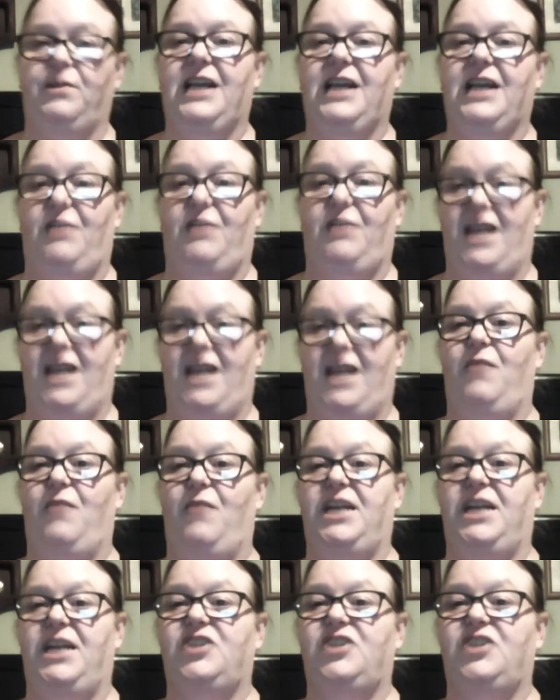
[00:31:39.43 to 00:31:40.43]
Yeah, when
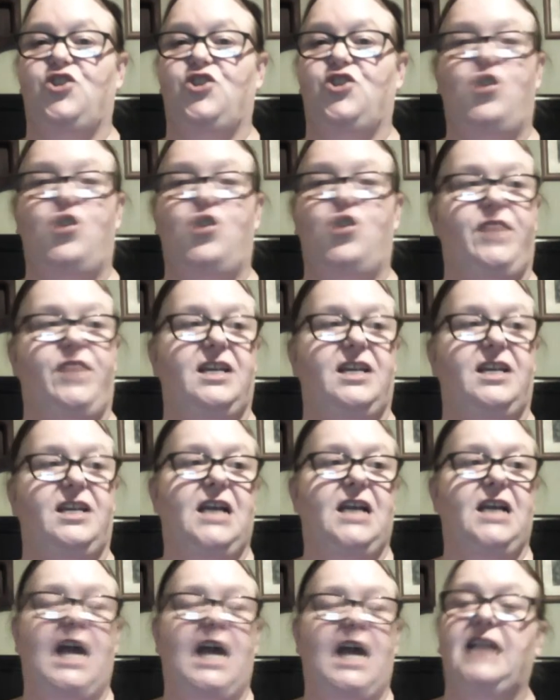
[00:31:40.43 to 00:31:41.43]
he's snoring.
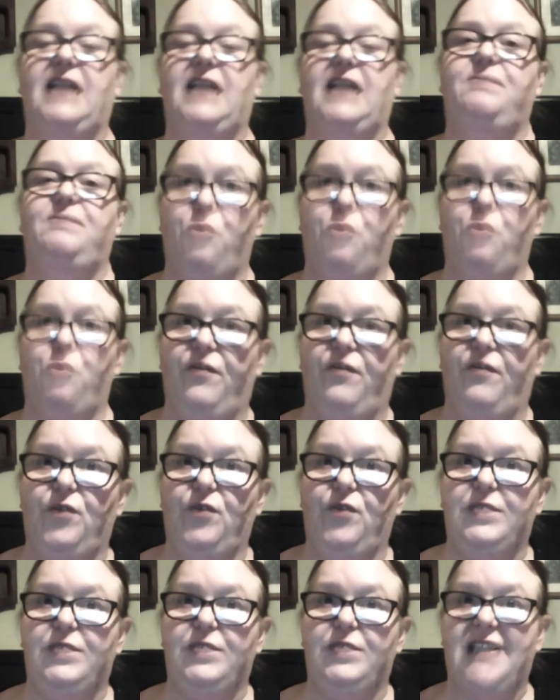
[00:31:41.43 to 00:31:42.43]
I'll have to put a few
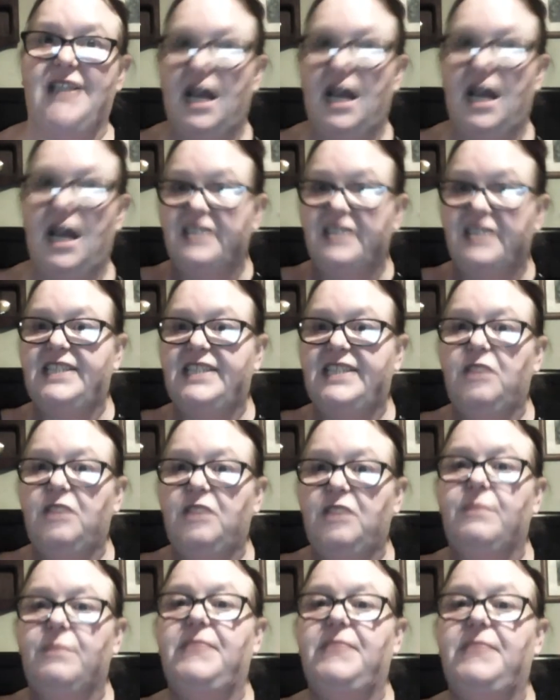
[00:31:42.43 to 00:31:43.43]
aside and stick them
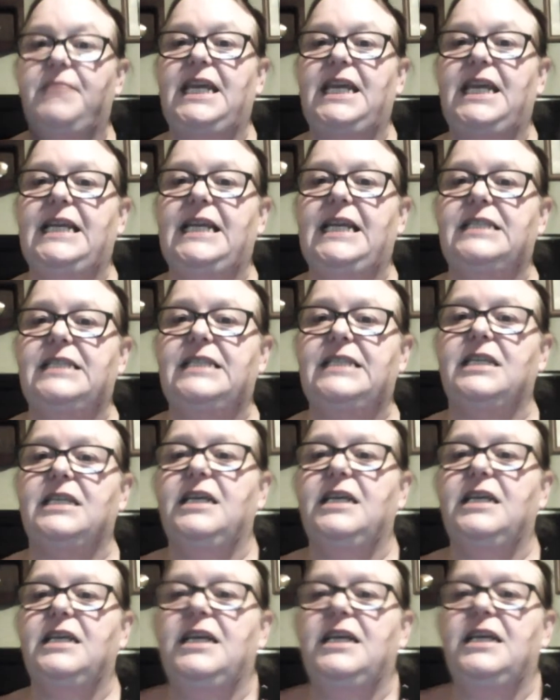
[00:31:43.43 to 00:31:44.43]
in my ears.
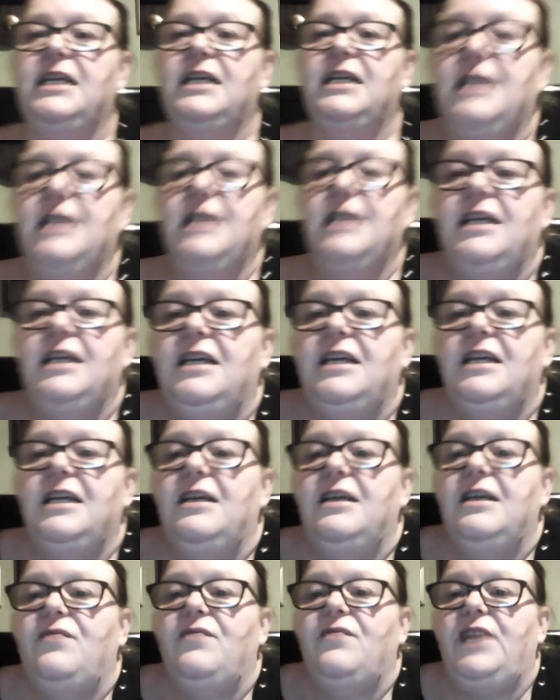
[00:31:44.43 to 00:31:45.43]

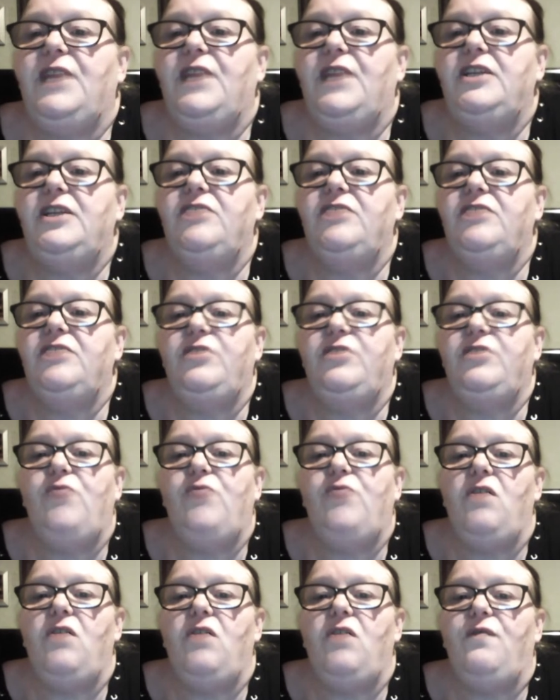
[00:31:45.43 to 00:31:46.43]
Victor and
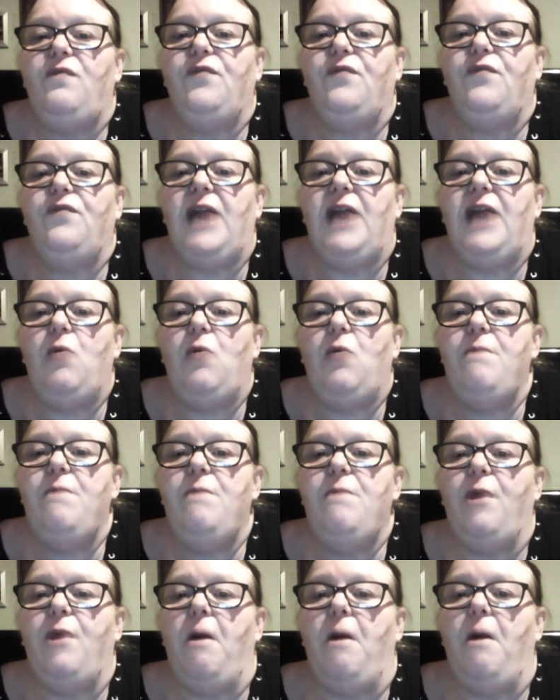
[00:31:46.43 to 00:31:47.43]
Rolf flour
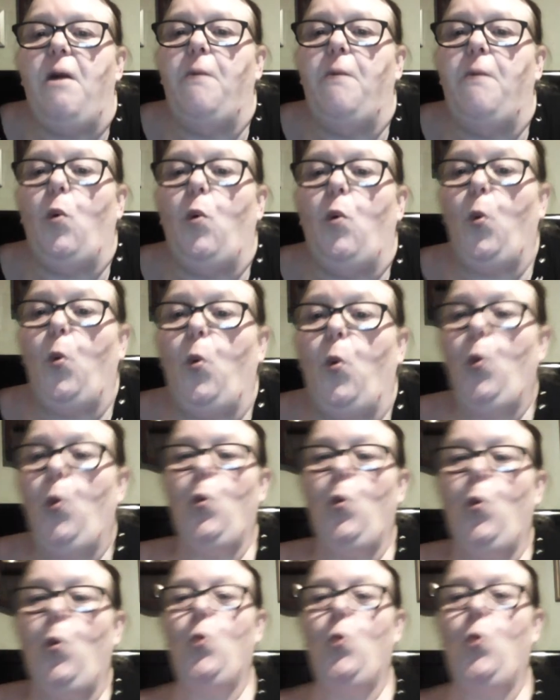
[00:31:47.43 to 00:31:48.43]
bomb.
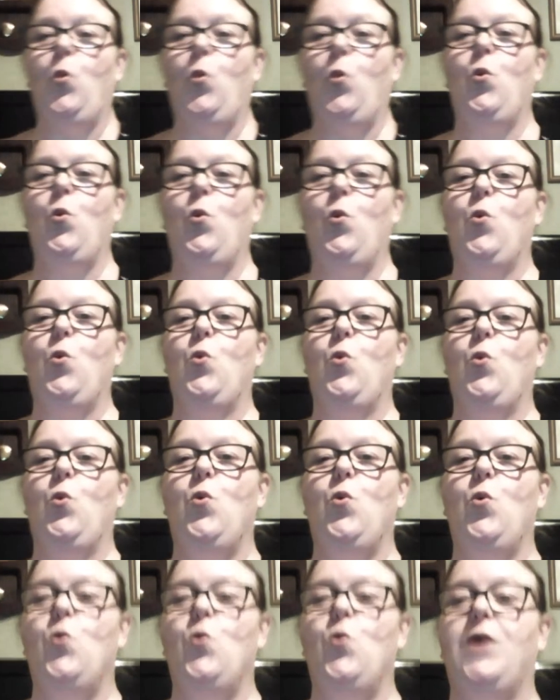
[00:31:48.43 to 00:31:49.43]

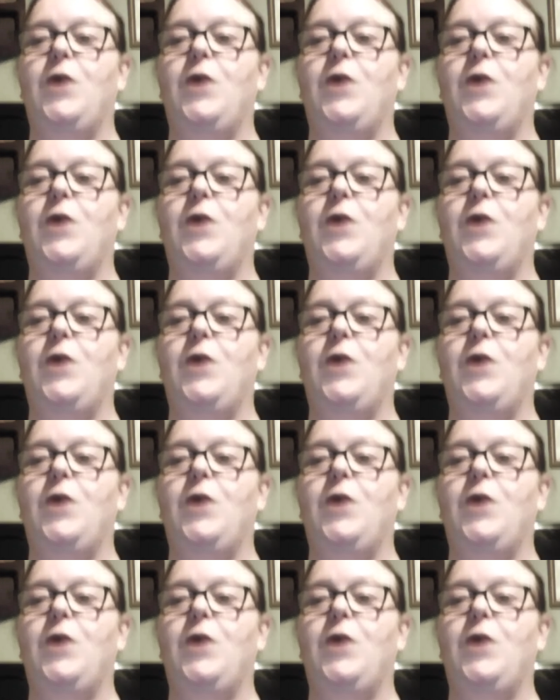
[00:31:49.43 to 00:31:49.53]
Ooh.